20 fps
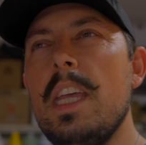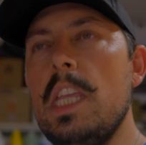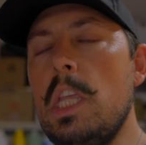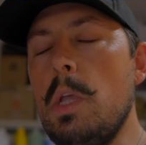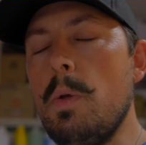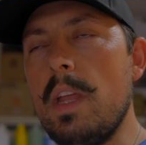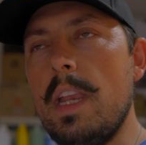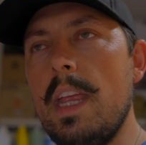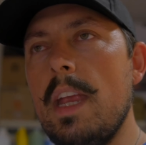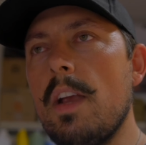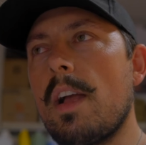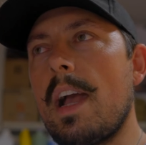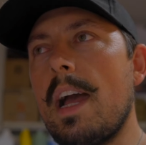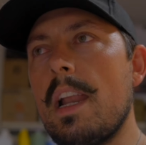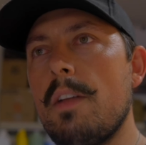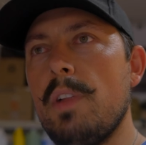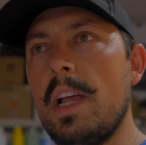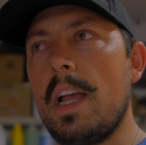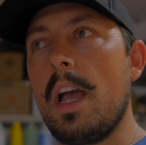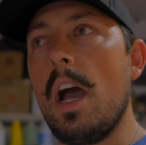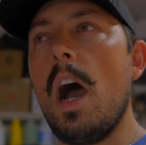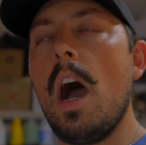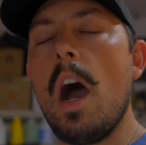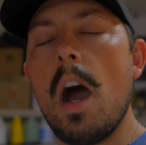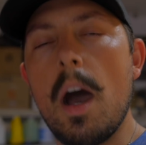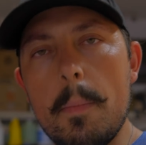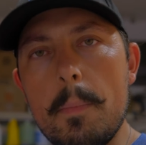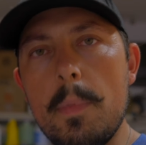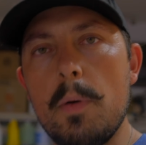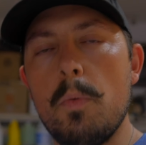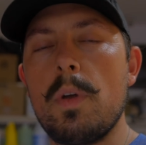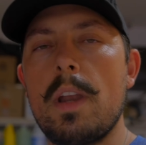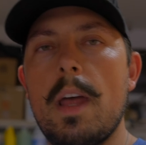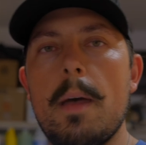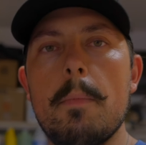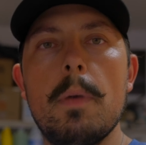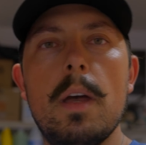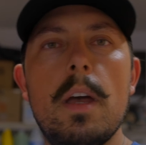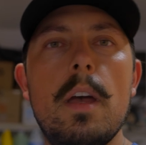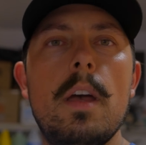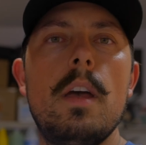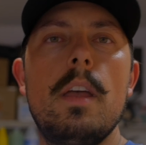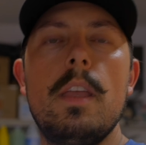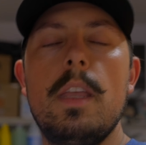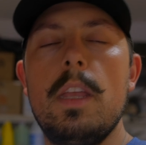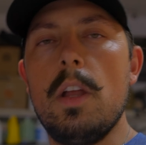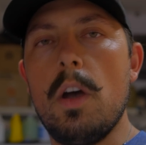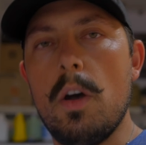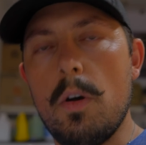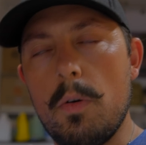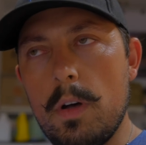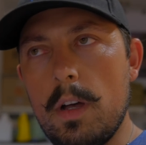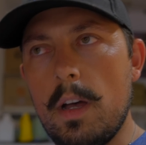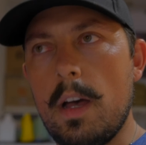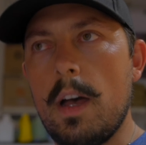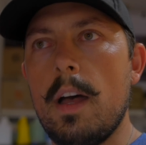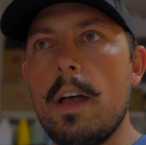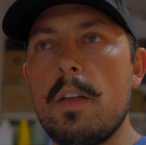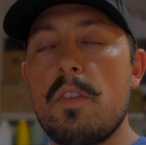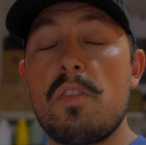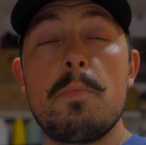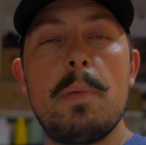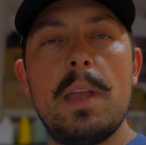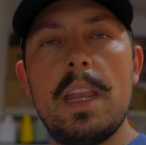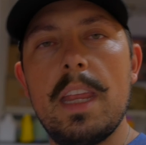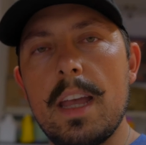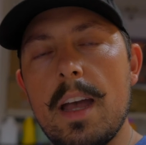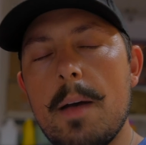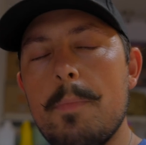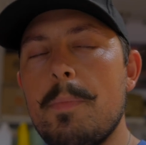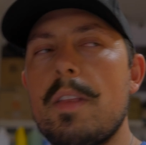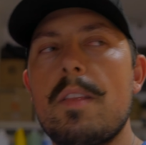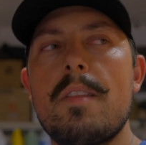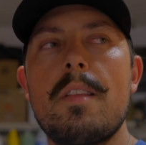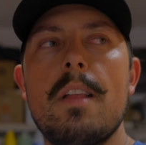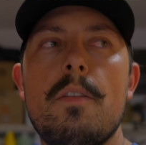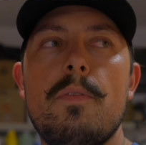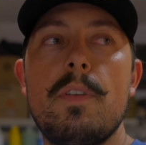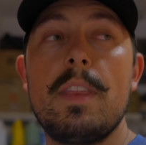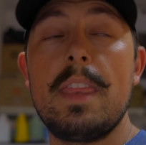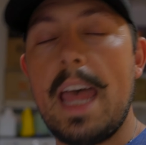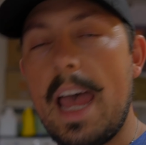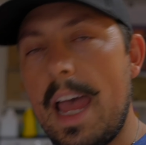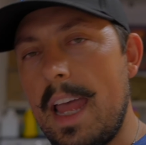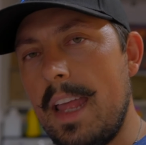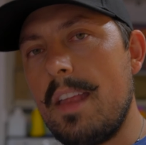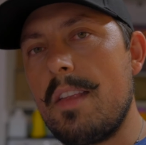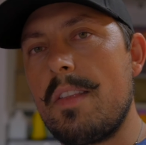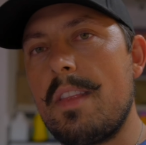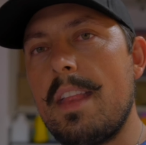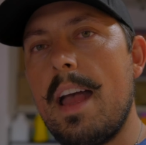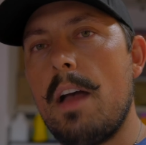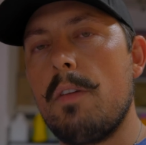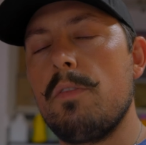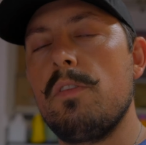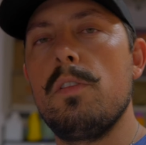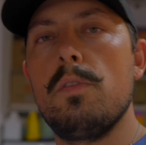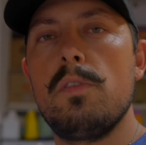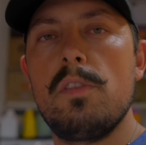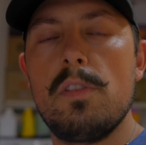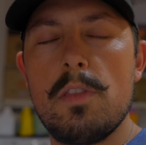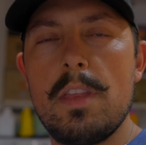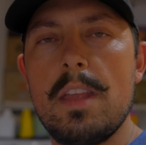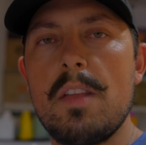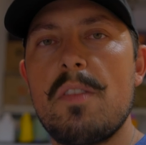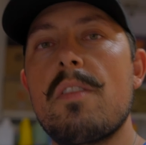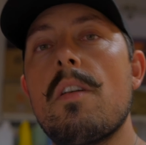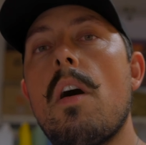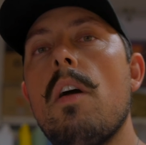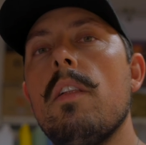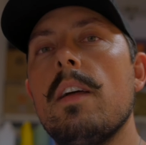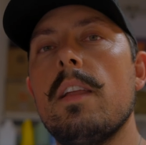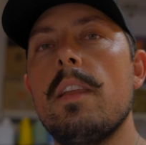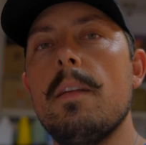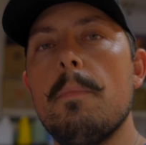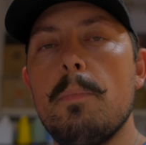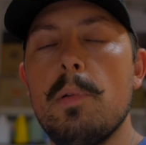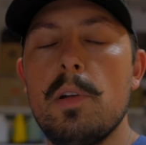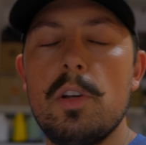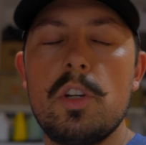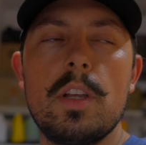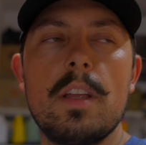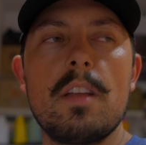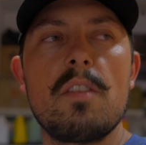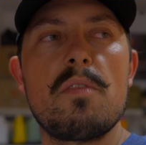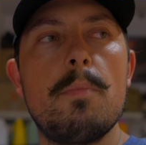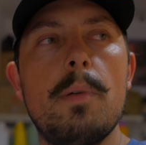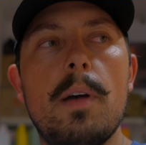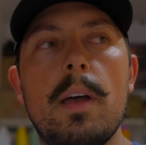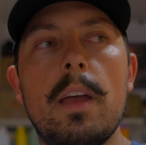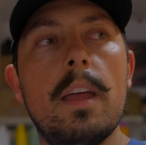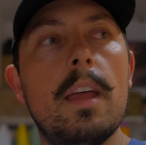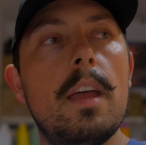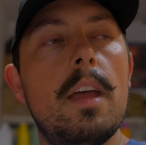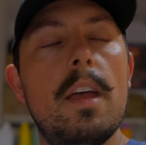You can hear kind of like a hum when I'm, you know, speeding up and stuff, and that is now due to these solid bushings. But